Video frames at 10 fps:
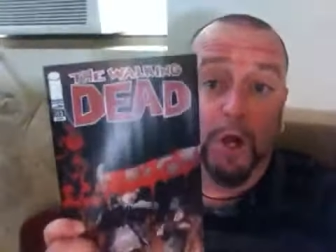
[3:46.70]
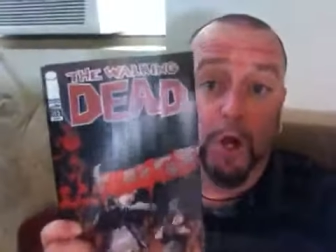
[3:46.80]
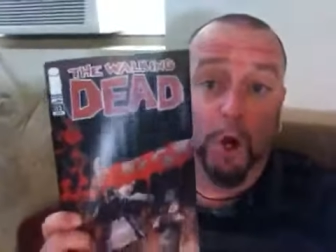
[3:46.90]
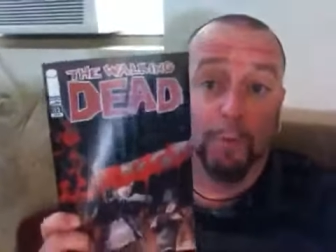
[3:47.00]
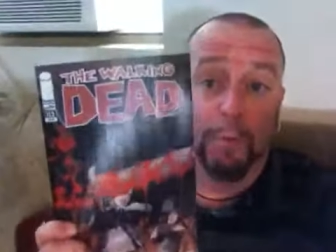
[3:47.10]

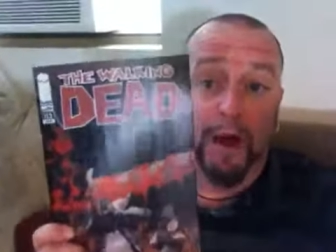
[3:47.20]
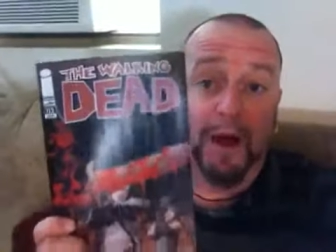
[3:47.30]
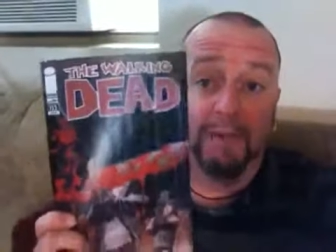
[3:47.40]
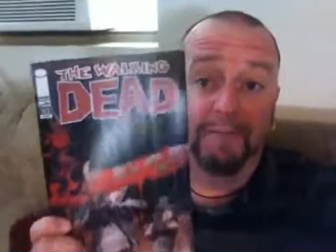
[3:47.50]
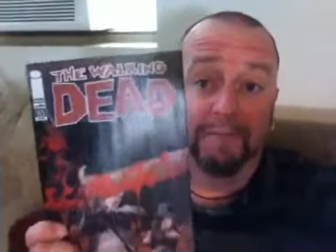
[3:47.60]
oh
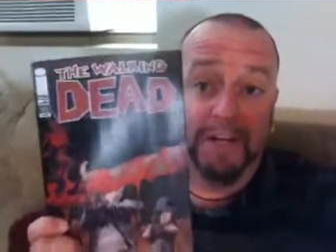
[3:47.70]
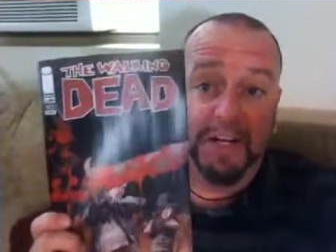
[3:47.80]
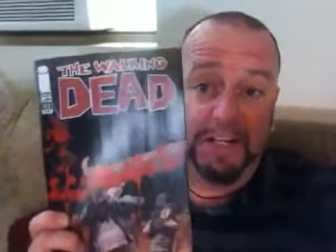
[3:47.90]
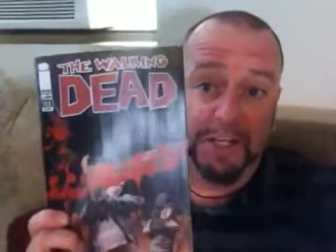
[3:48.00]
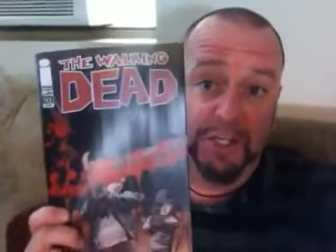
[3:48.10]
my
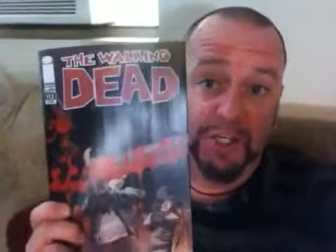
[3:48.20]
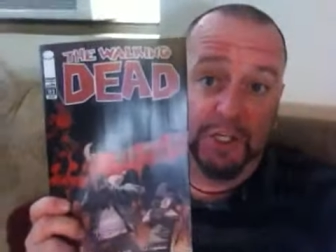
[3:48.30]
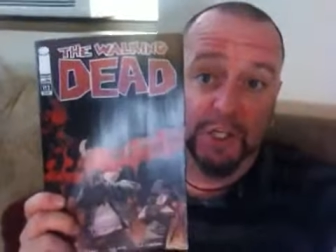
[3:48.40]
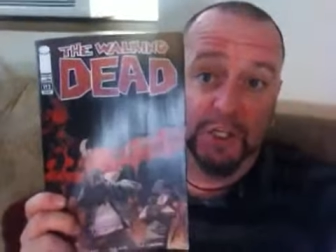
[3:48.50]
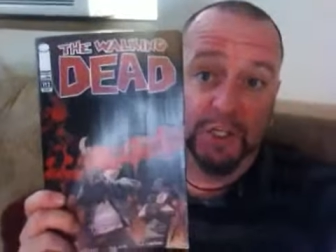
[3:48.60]
fudge.
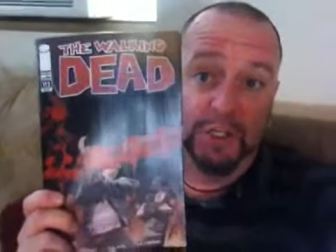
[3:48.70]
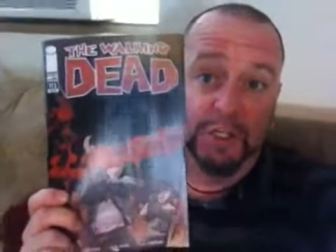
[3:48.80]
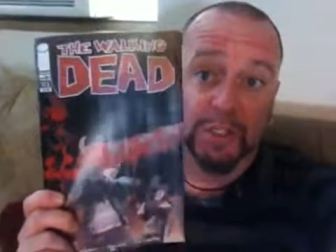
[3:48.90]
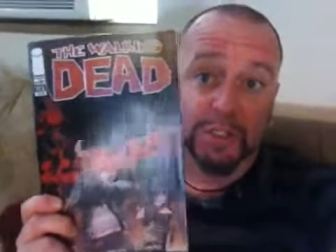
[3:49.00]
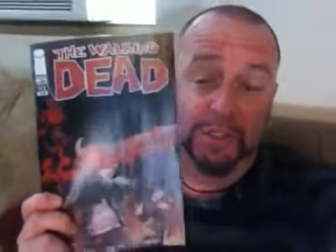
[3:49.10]

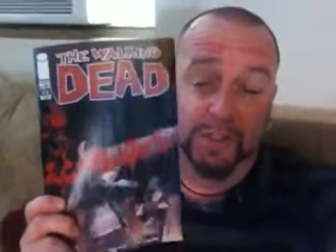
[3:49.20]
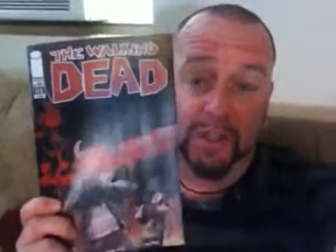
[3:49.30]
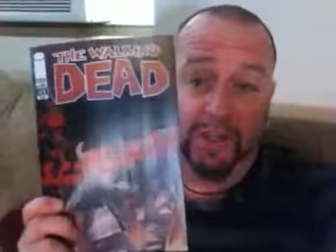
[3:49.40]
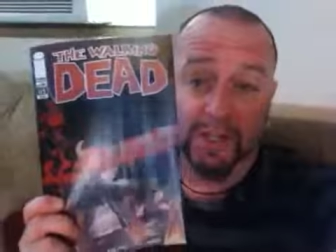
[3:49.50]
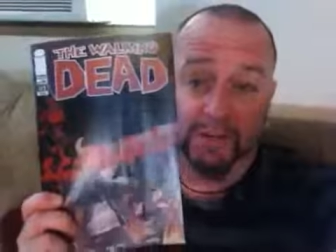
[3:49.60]
That's
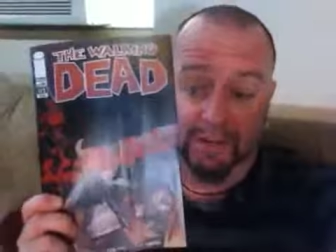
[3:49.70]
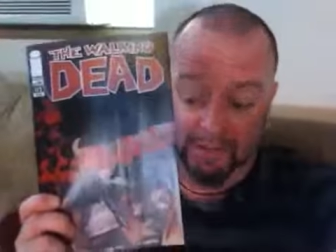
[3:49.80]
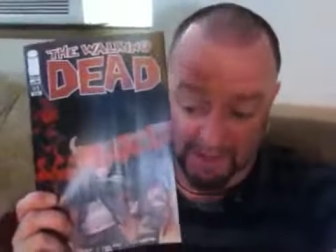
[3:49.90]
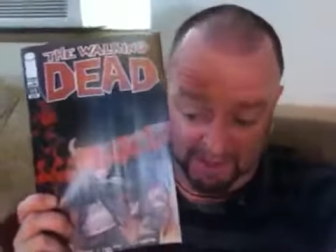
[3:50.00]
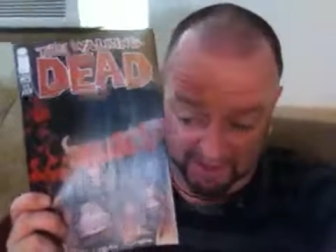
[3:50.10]
all I got to say
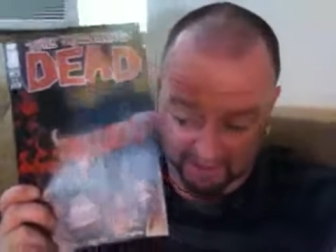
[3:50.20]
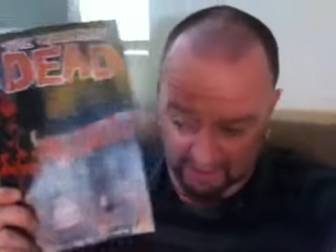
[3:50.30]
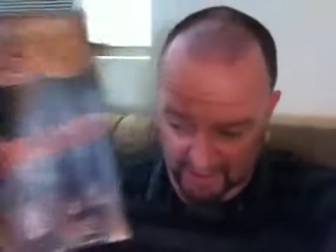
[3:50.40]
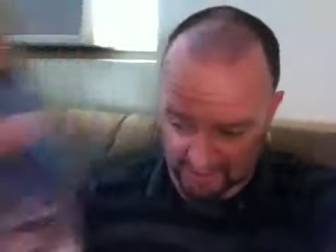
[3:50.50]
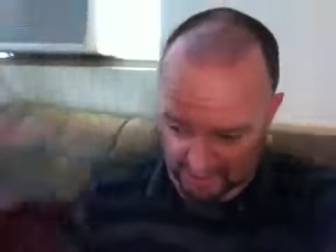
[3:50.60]
about this
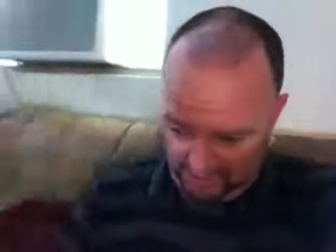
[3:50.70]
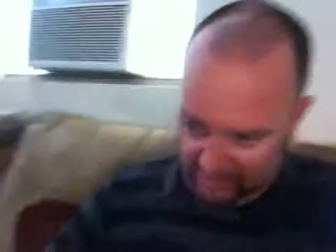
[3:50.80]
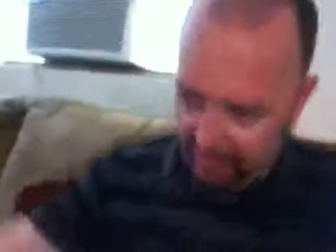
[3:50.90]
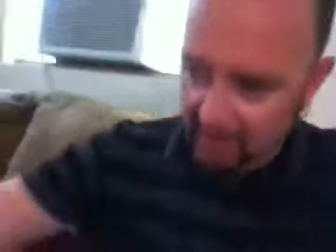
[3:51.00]
new issue.